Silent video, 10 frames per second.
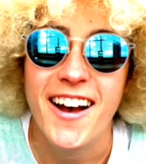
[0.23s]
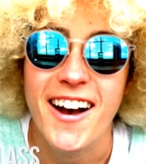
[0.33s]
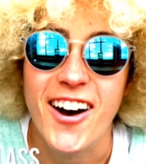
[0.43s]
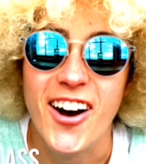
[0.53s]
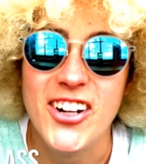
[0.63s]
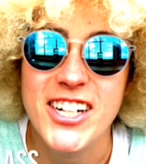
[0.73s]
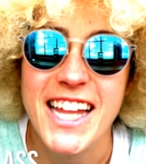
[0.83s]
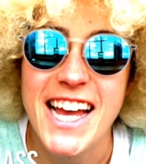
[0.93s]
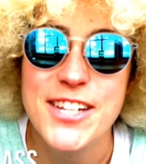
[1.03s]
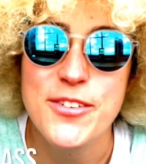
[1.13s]
Art
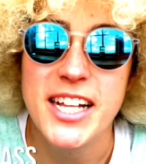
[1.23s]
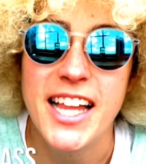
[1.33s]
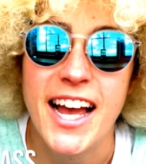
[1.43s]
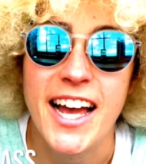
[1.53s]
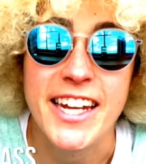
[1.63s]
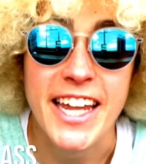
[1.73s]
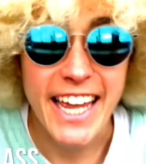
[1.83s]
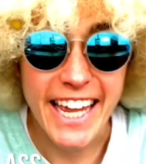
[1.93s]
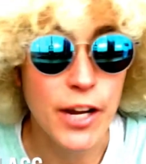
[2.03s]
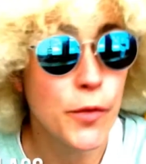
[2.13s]
class with Klein.
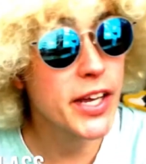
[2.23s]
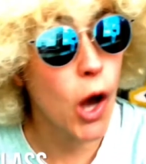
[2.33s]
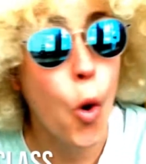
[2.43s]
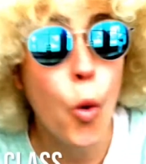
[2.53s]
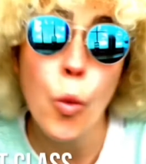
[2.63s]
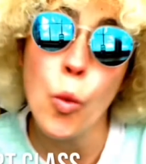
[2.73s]
Here we go.